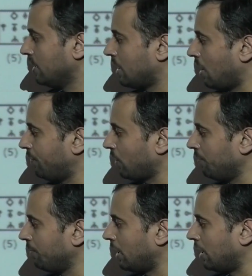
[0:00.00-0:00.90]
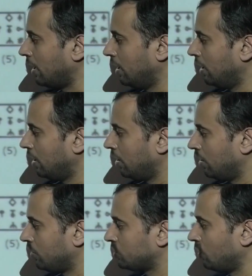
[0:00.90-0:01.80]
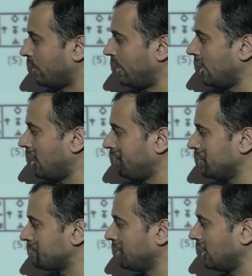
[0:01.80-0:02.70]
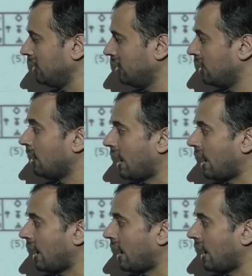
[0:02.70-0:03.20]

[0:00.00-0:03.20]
Now from so 1.5 is mirror